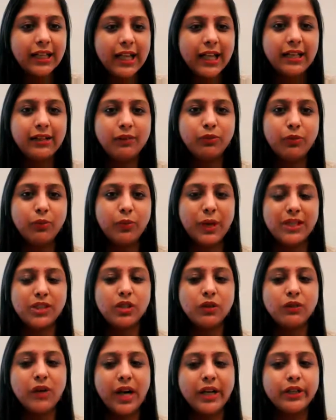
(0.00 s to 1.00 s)
And once
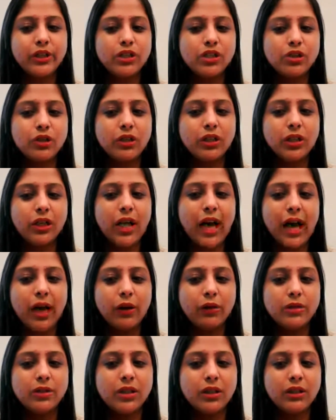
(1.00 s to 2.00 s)
you've understood it, how
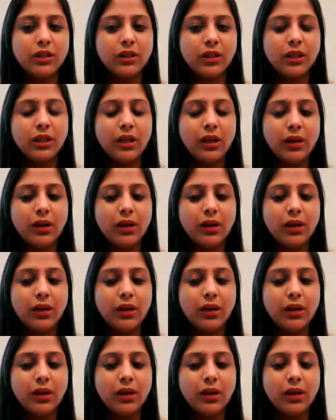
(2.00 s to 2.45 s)
is it